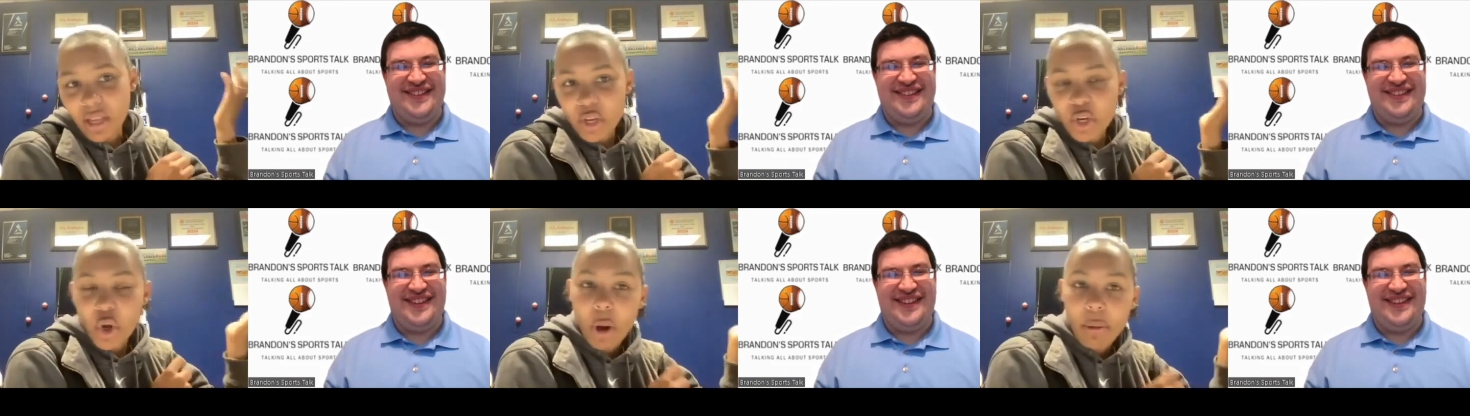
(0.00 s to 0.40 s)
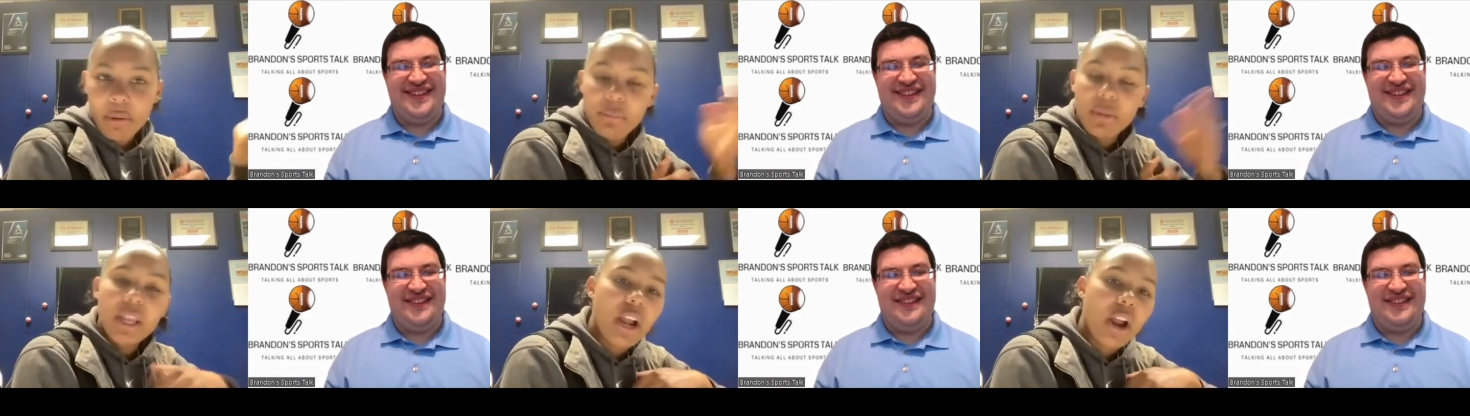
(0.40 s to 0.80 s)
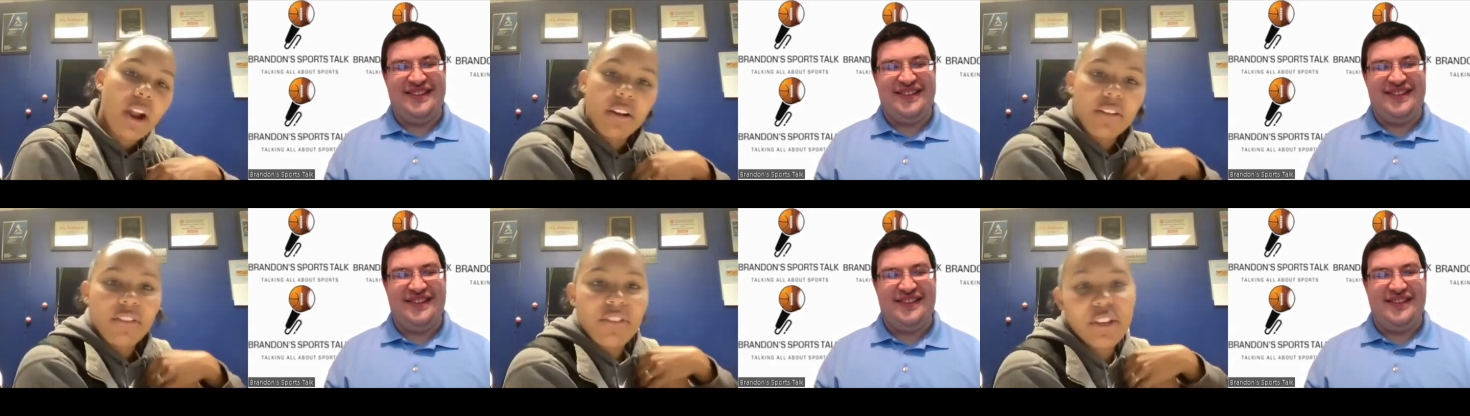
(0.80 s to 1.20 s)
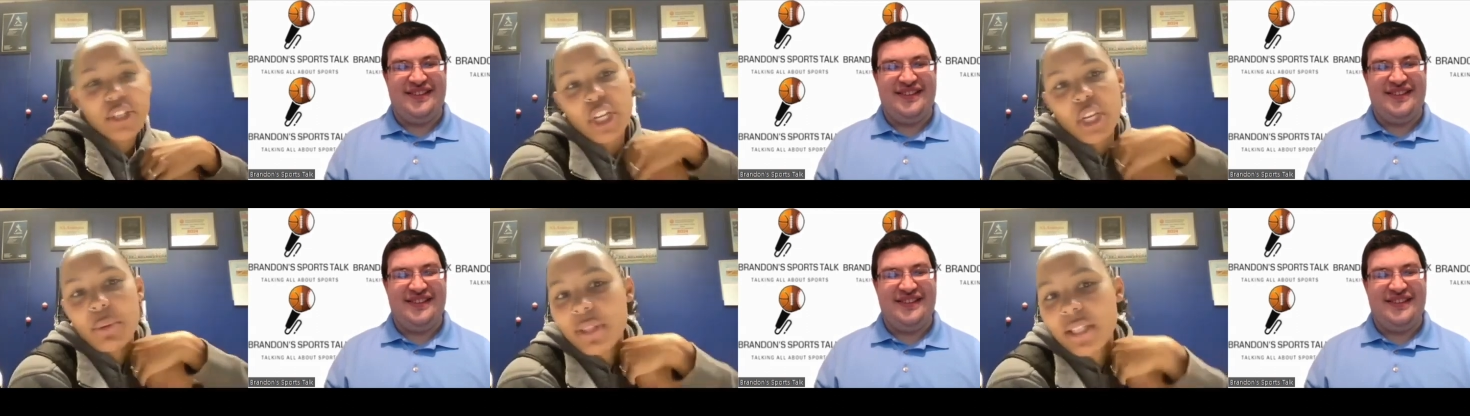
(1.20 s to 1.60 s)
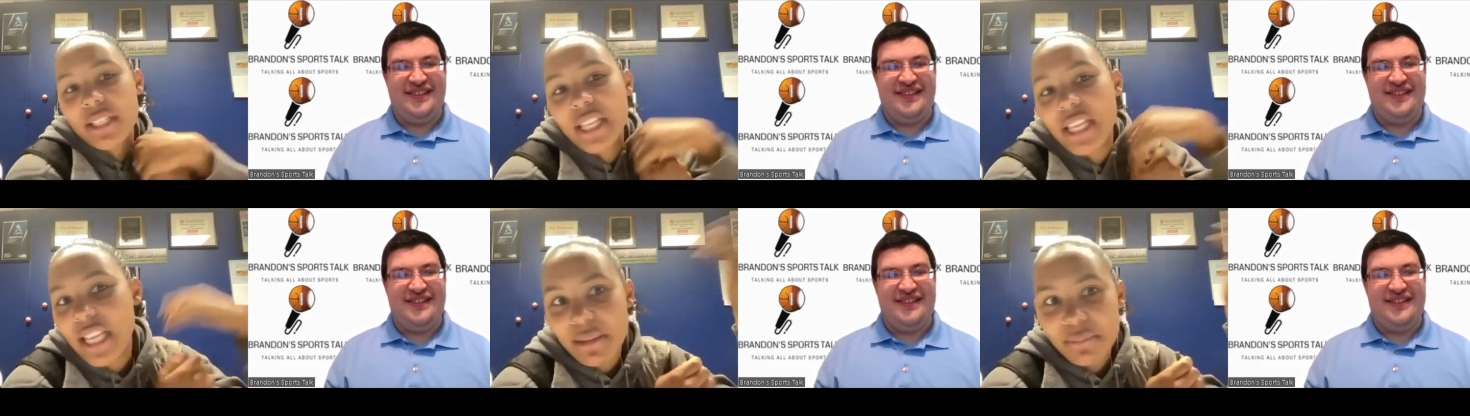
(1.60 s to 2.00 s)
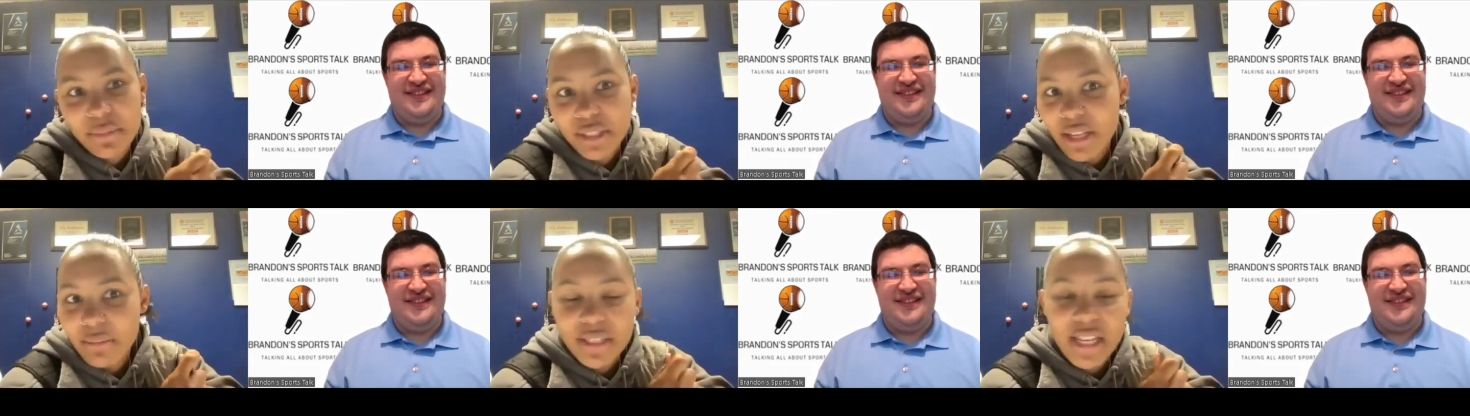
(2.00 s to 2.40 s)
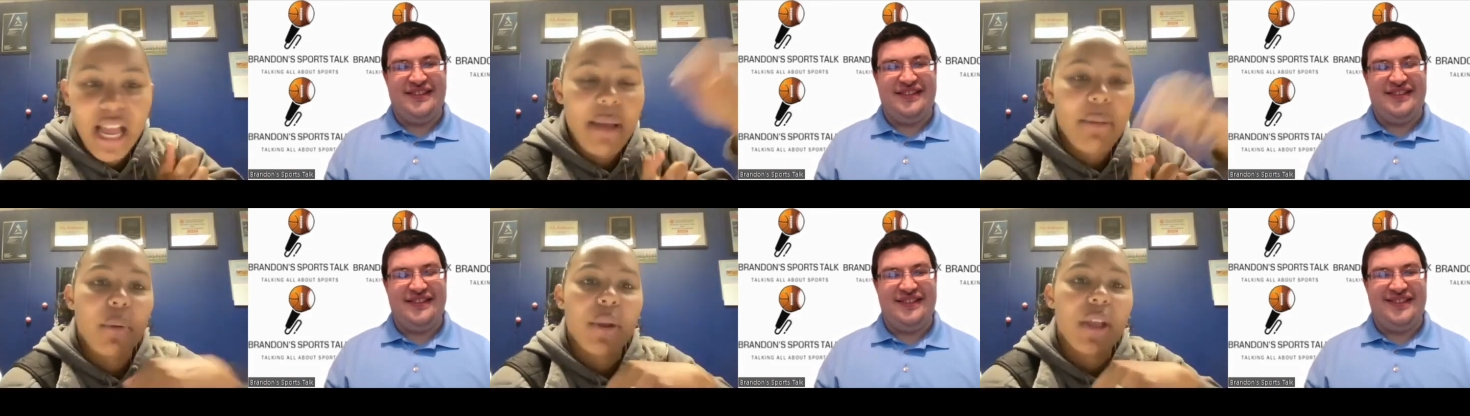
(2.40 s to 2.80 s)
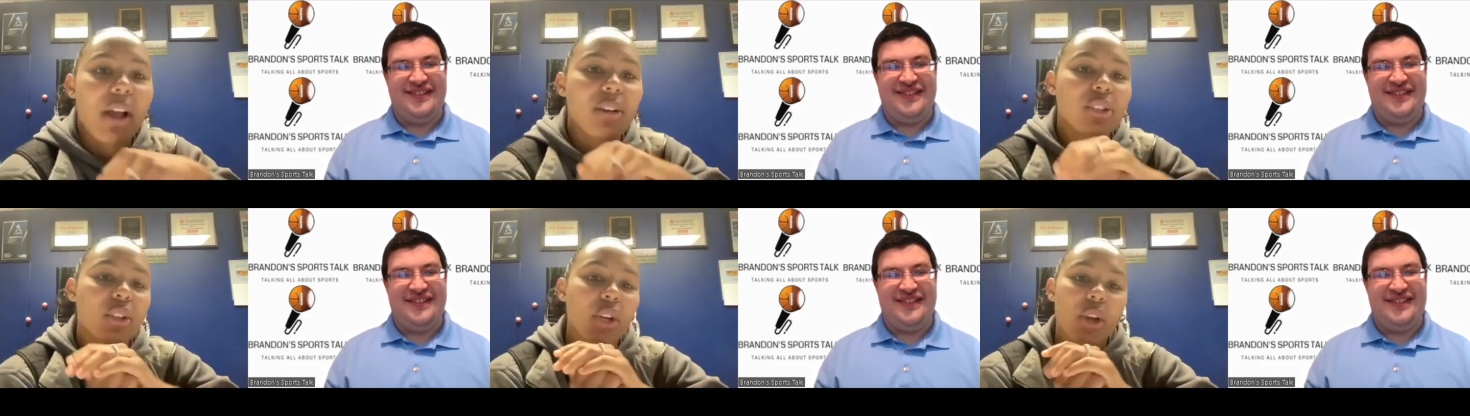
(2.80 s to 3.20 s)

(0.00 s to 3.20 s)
Speaker 1: Norm and me are fishing with the team sometime, or we also